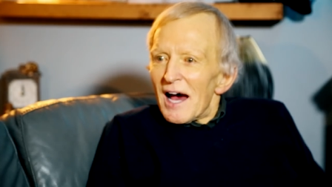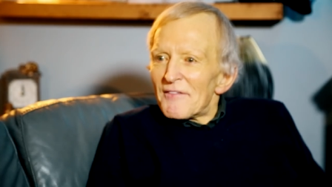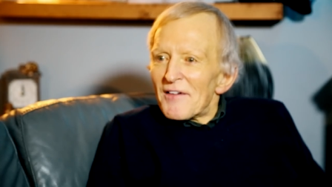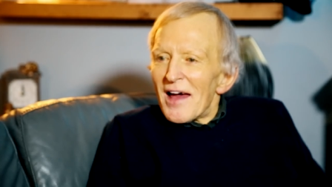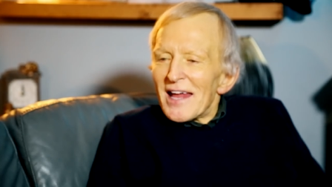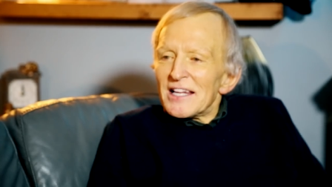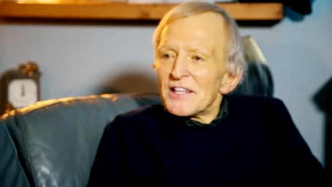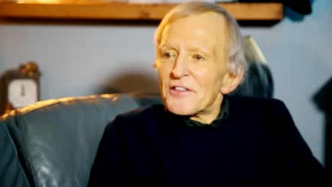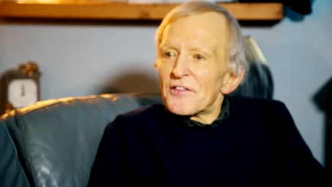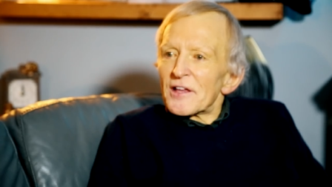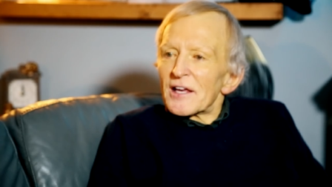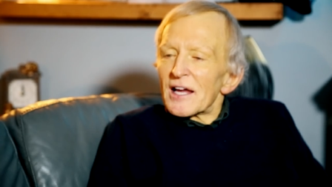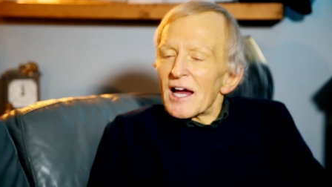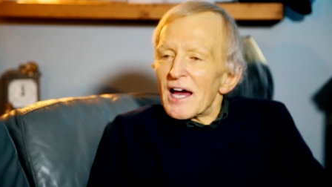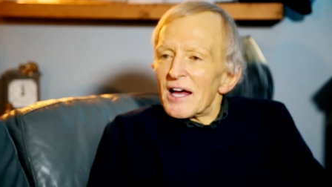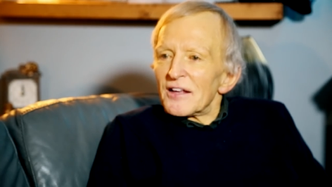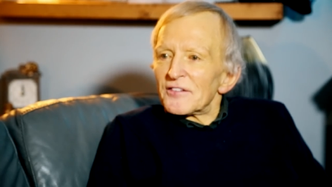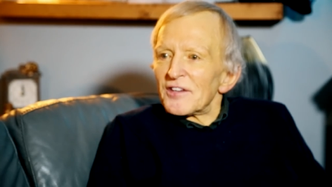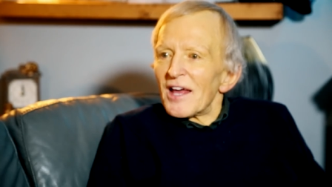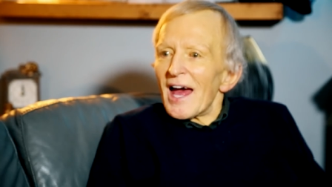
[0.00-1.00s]

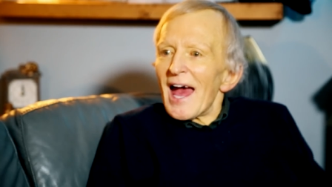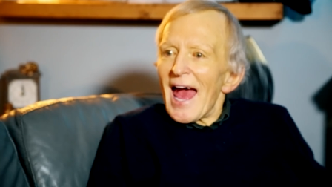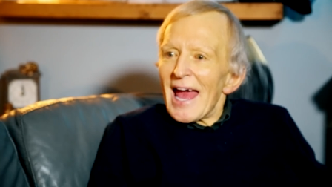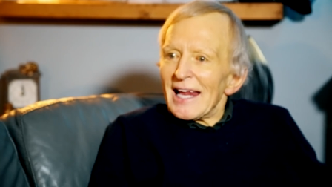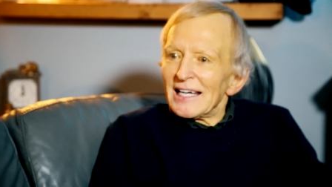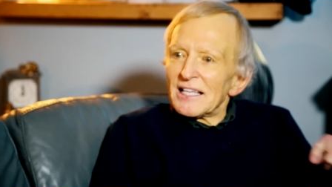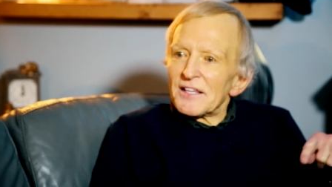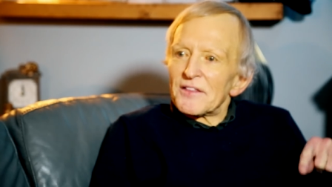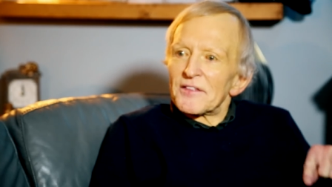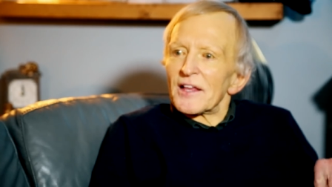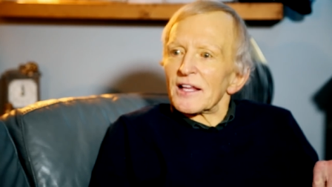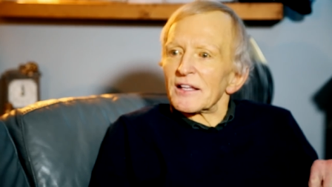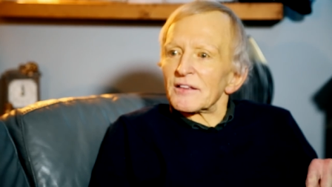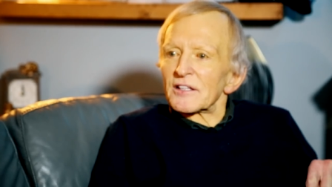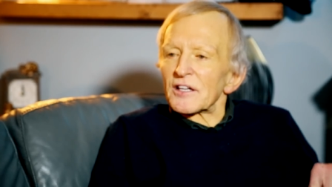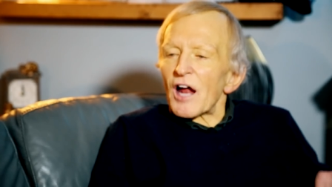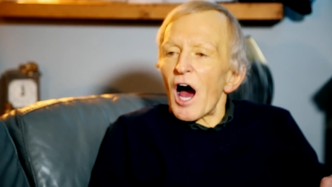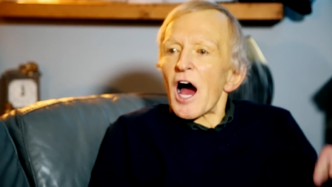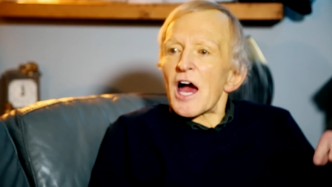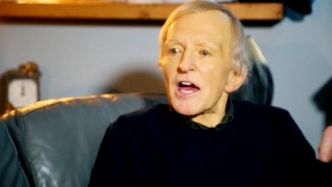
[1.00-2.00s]
is there
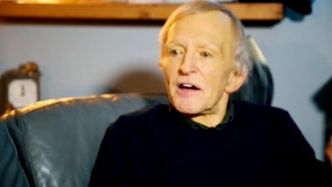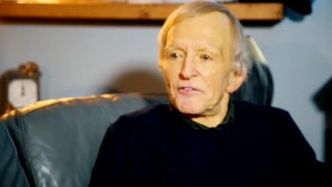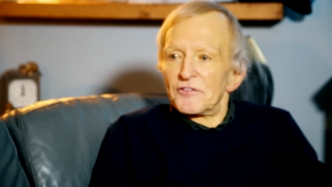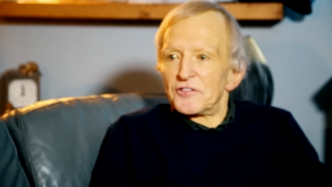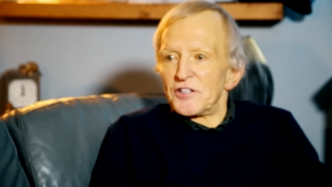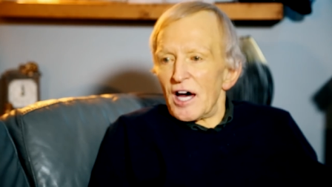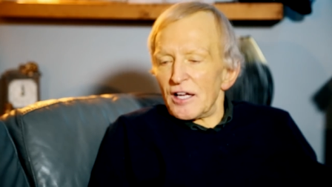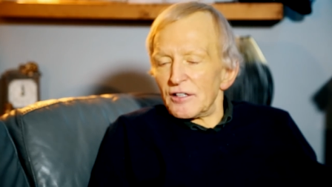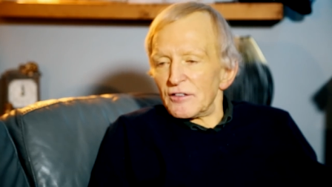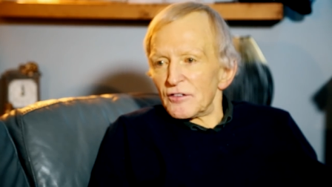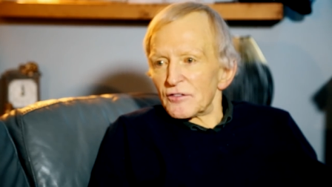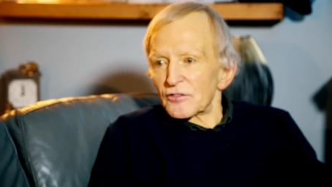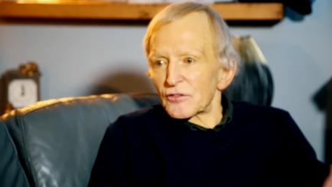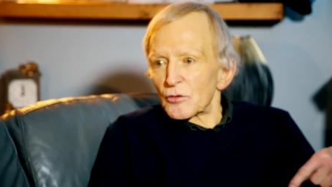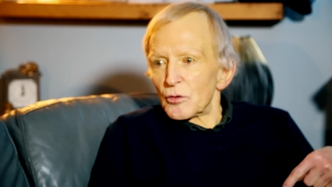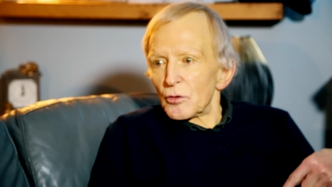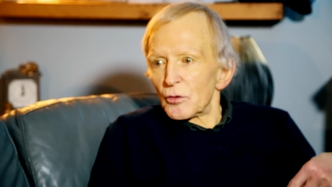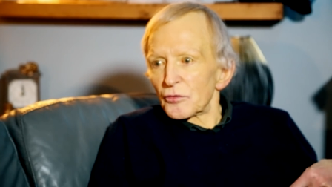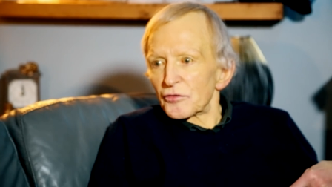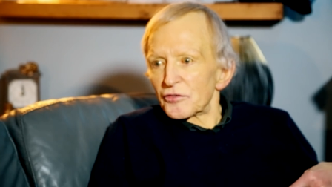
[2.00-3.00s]
anything that I have done that's
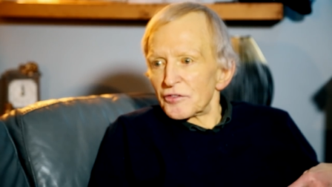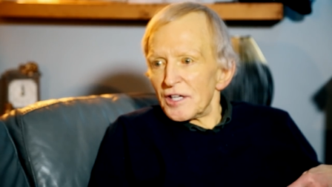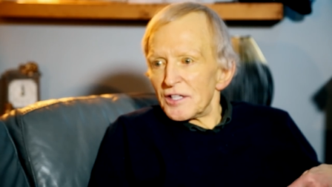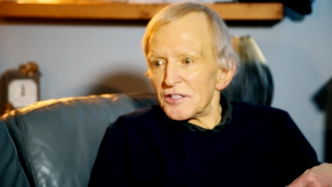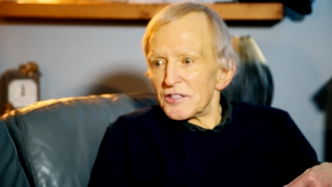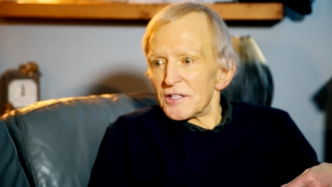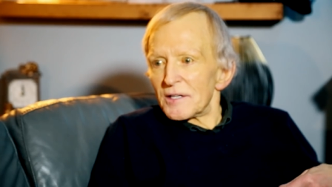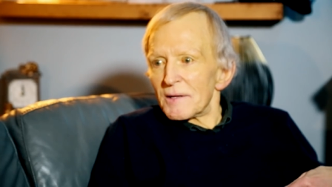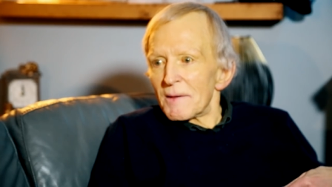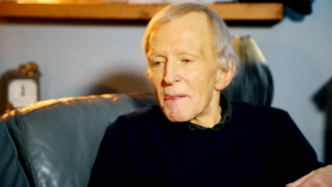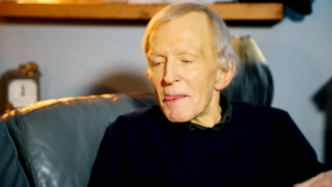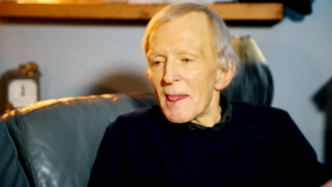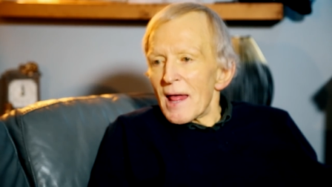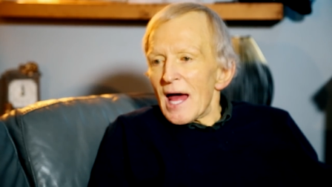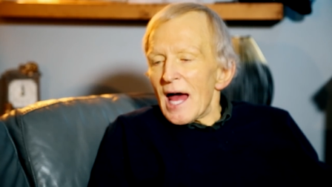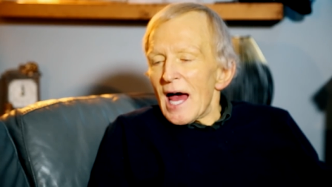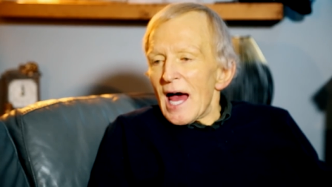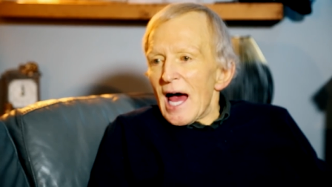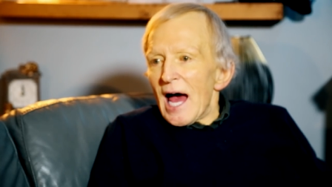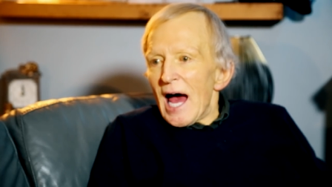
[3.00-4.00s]
caused it? Yeah.
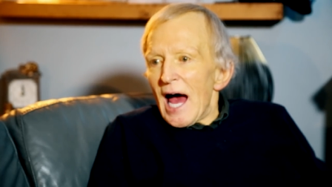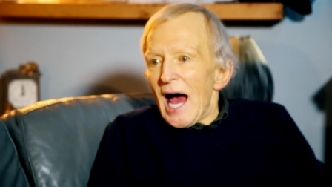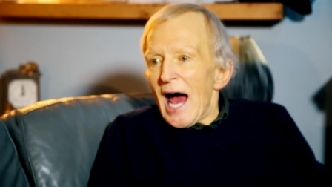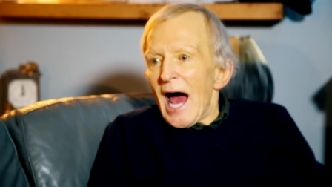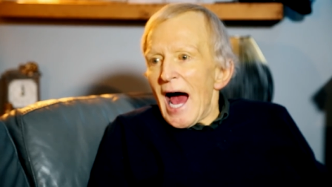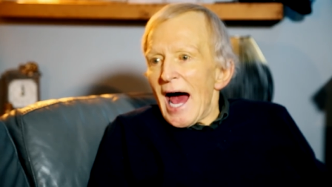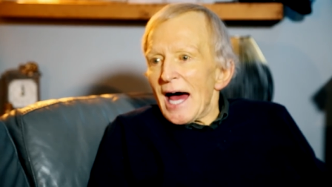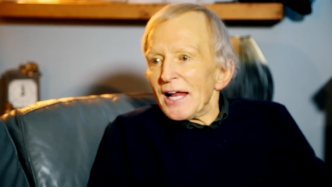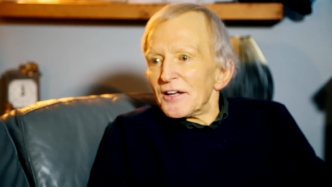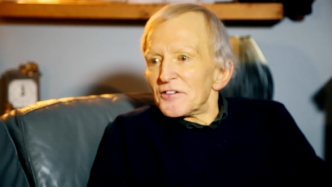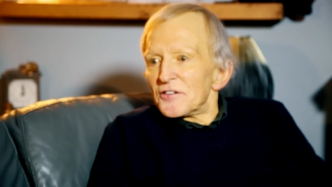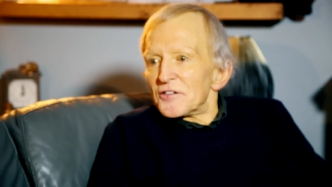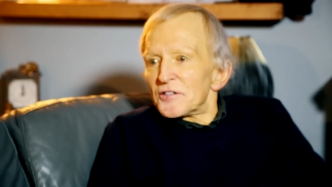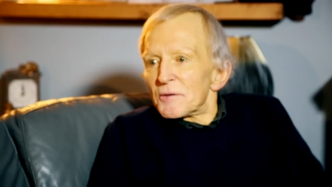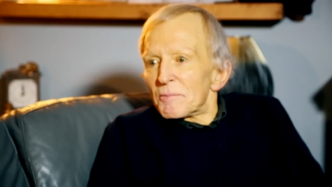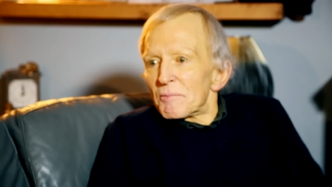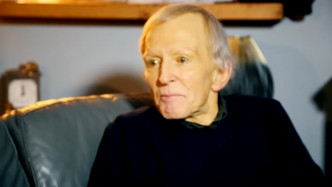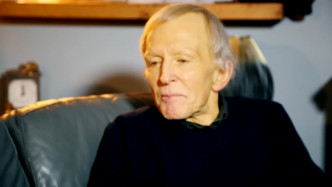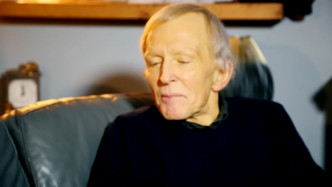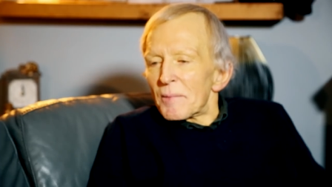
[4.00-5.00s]

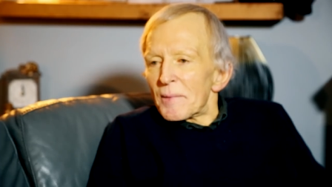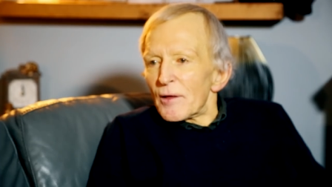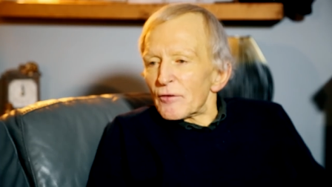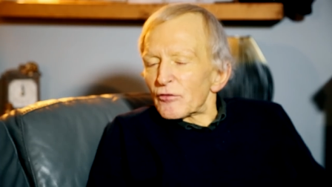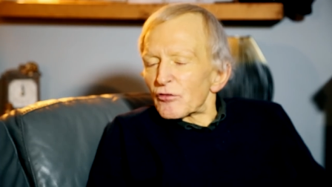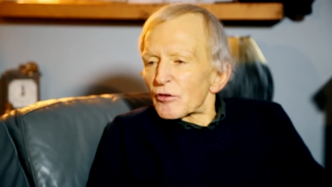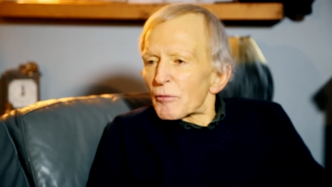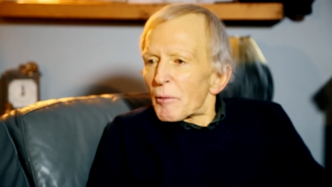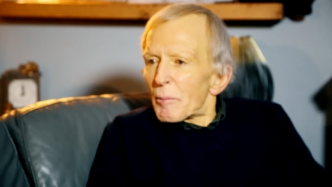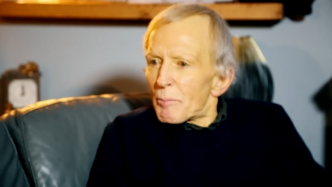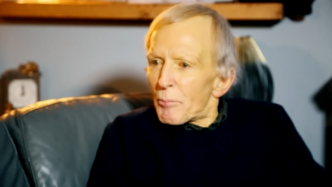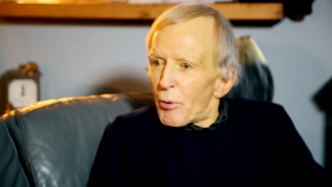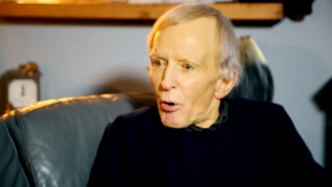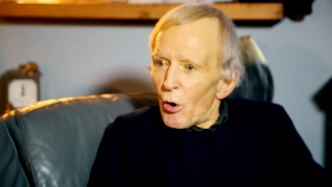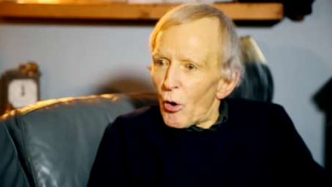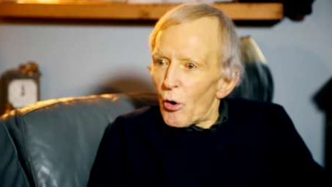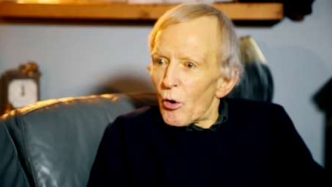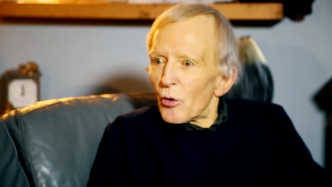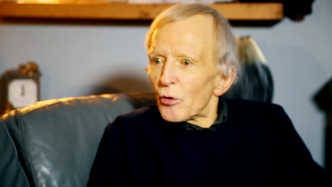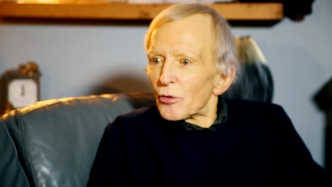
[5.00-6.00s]
And there's sort of
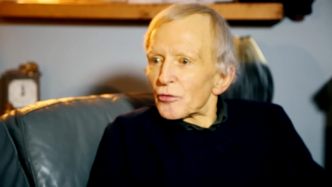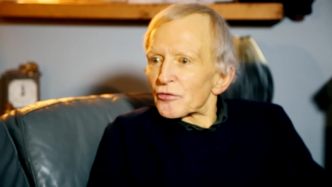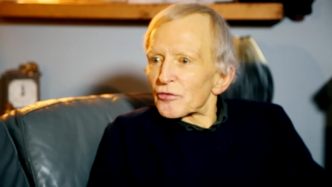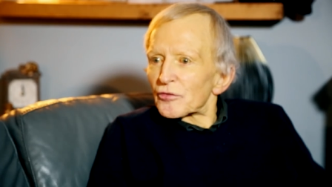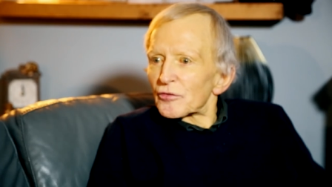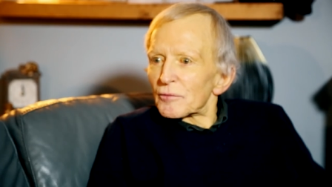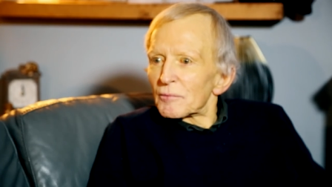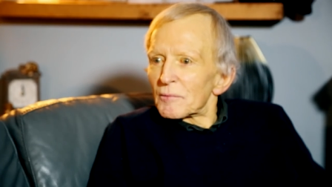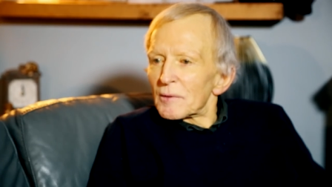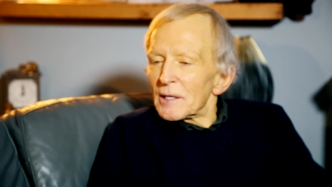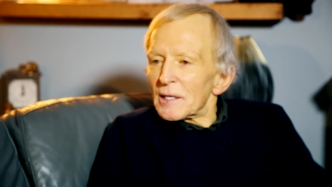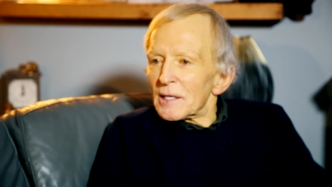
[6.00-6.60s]
pause.